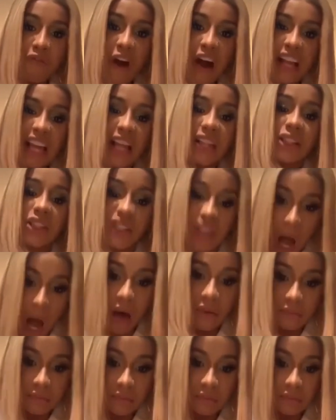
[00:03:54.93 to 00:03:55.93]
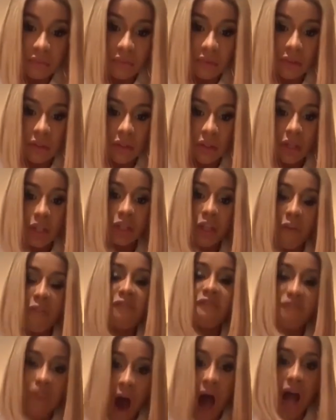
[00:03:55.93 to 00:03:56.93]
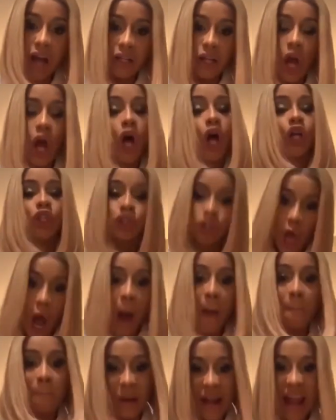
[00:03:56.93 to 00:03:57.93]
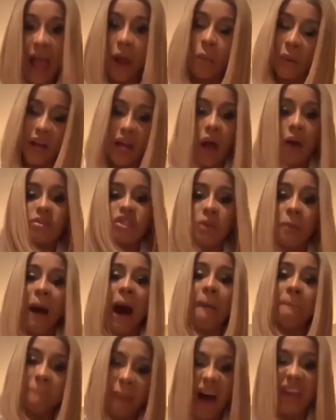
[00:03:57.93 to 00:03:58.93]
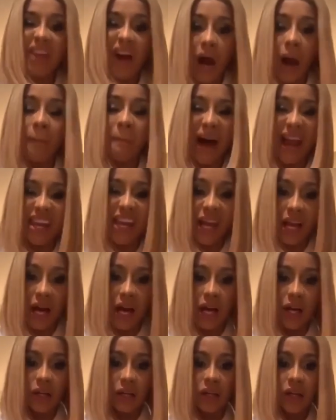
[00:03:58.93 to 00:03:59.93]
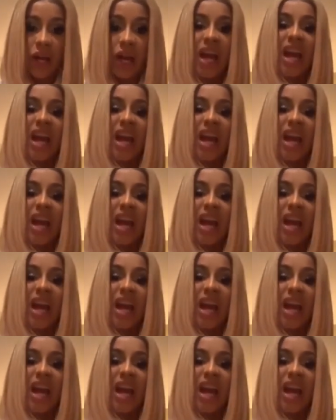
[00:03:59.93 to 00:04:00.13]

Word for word: you fucking dumb? The fuck? Don't play when it comes to my motherhood, my nigga.